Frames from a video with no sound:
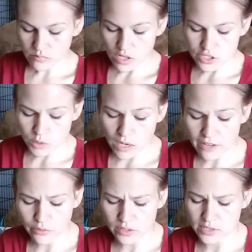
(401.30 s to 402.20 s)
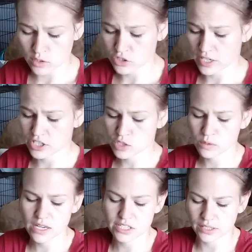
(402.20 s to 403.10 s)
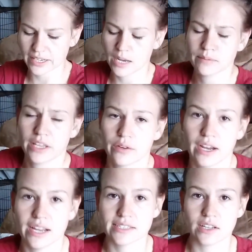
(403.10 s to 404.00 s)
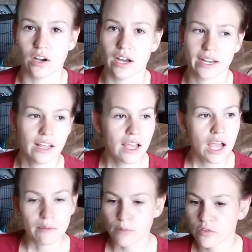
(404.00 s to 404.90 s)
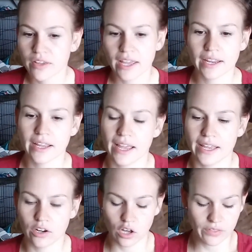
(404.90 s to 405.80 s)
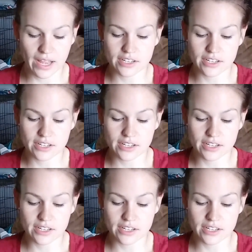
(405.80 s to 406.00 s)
so while I fold this laundry, I just wanted to like update you guys on moving and all that.